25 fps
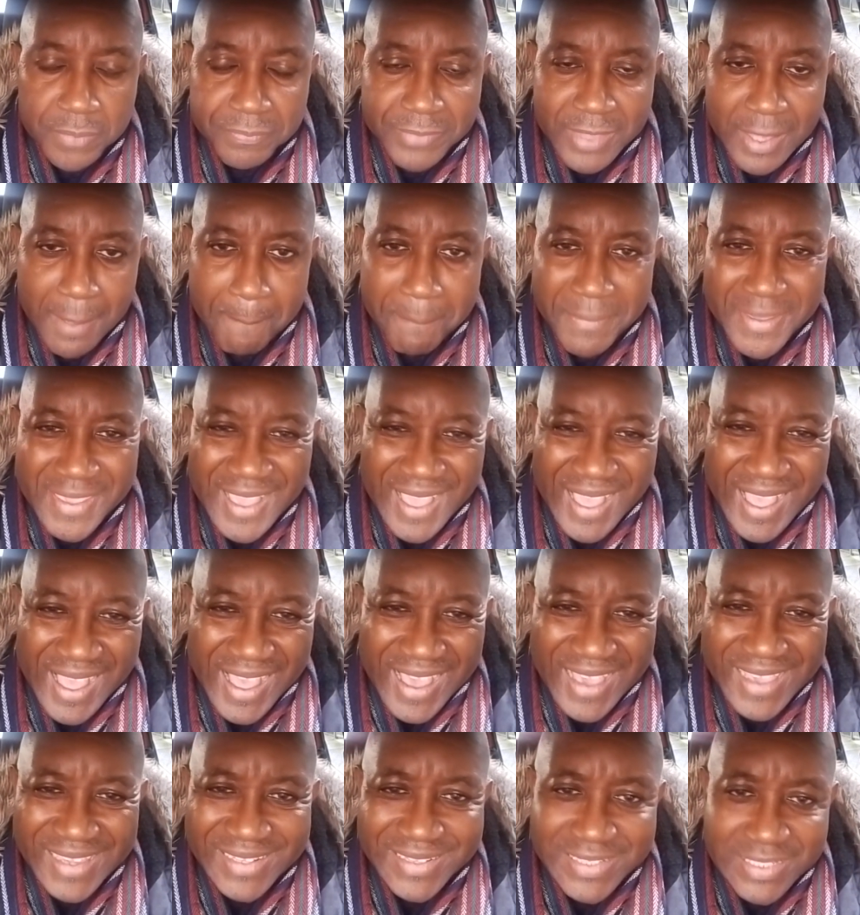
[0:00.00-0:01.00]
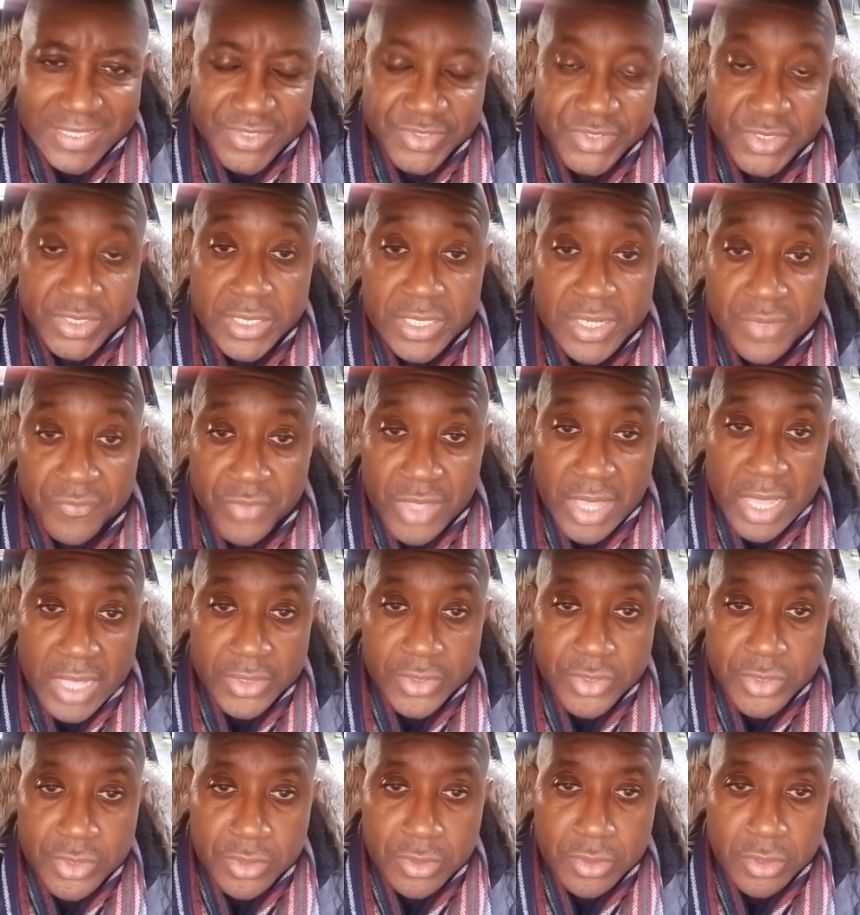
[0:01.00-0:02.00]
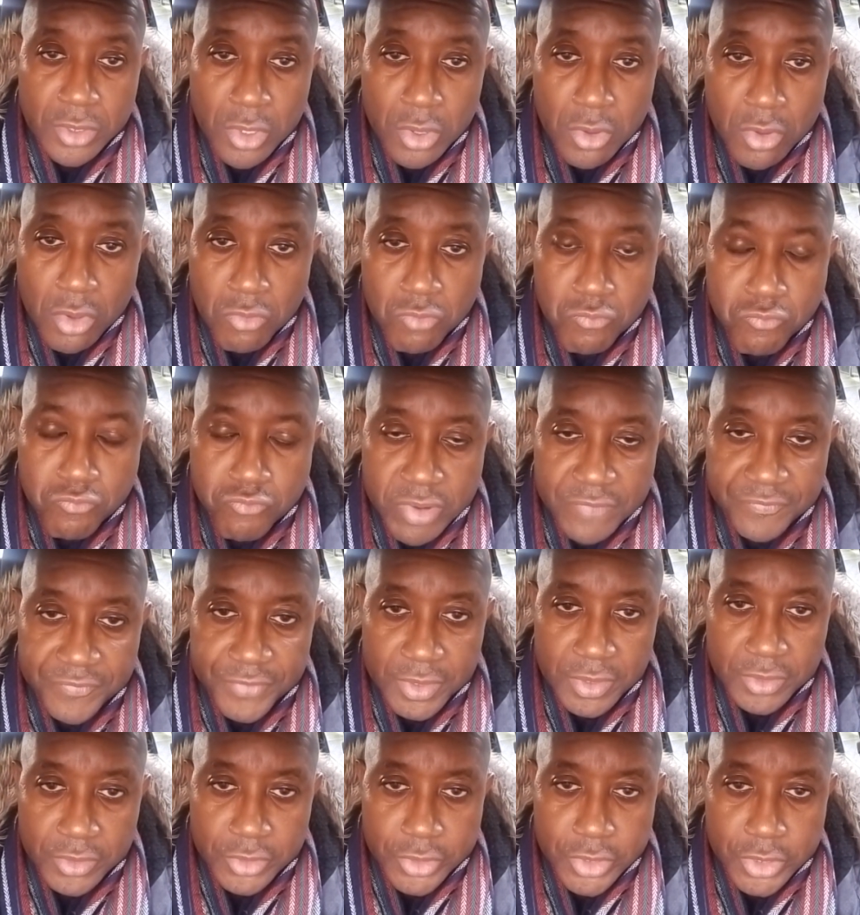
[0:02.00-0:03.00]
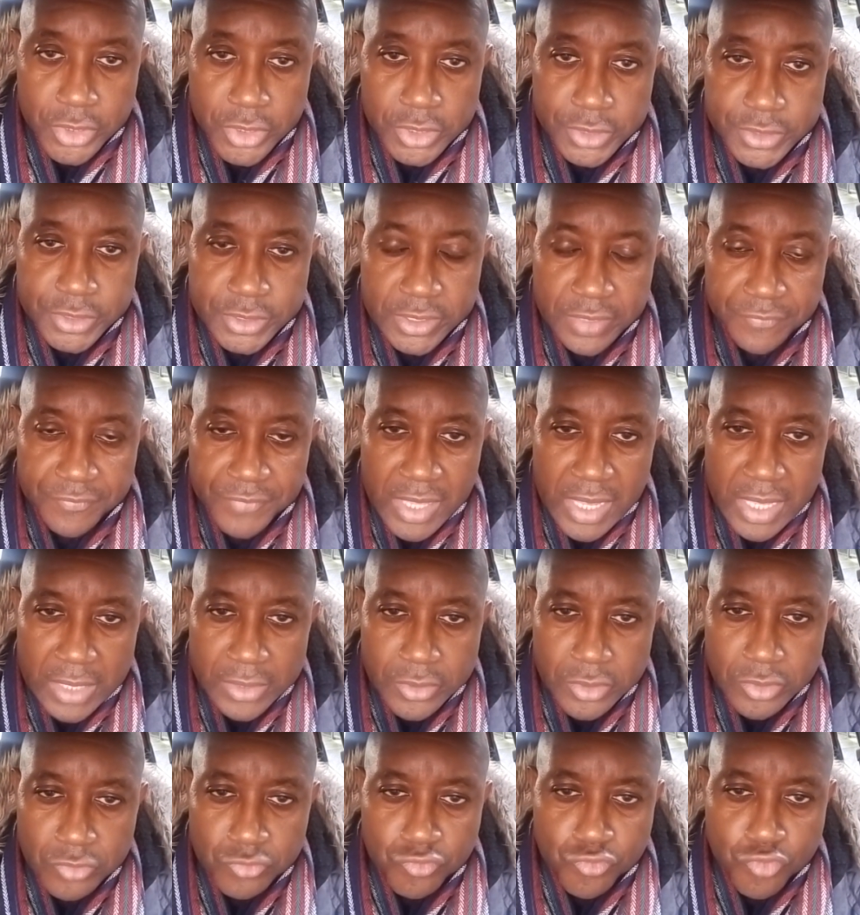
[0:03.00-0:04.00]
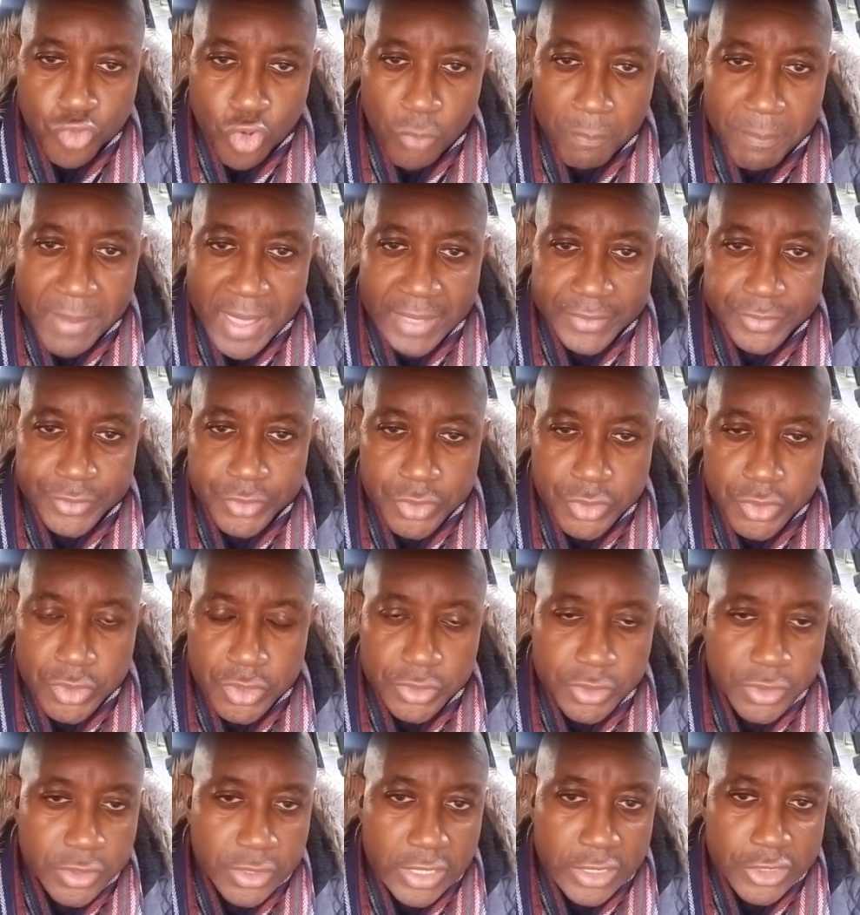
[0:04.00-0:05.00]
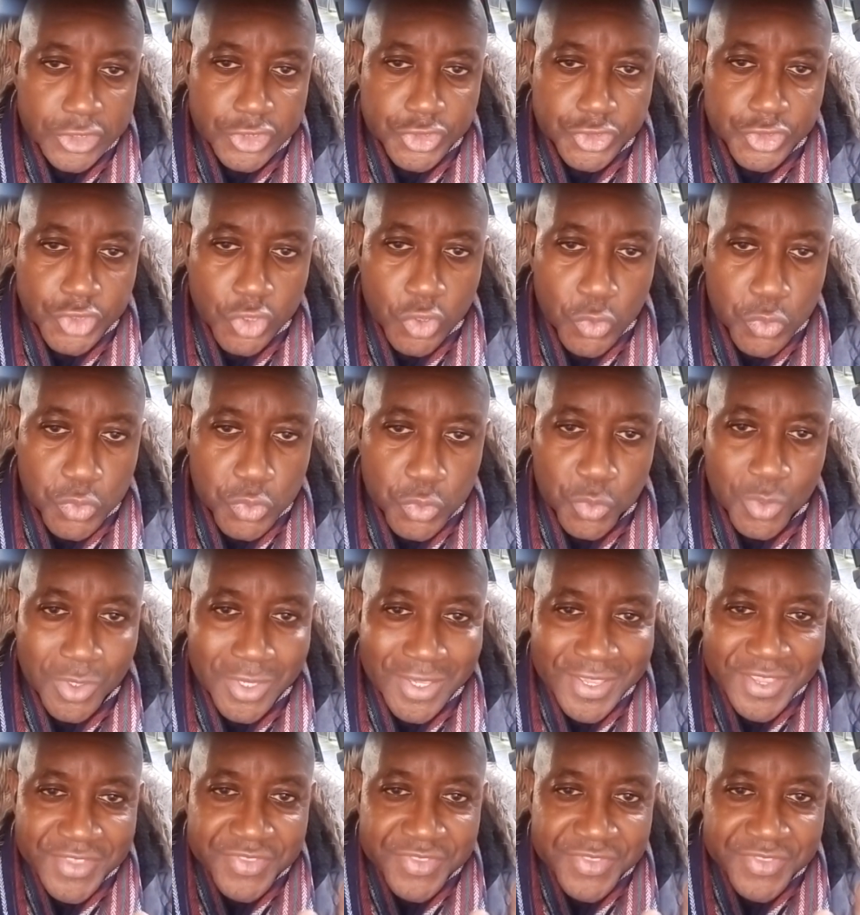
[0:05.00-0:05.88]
that behind the scene, if God can reveal the curtain, if God can draw back the curtain and show you,